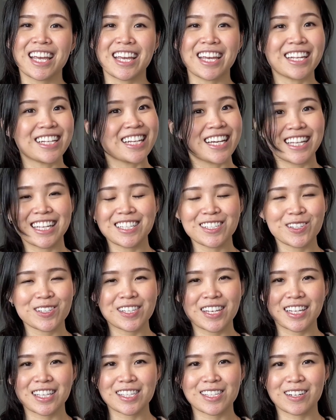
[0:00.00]
And yeah, let's just
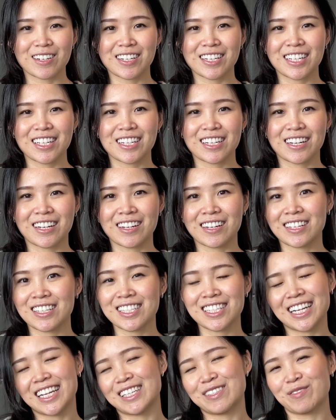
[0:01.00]
get started on
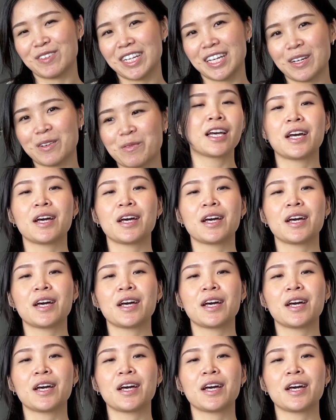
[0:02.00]
today's video.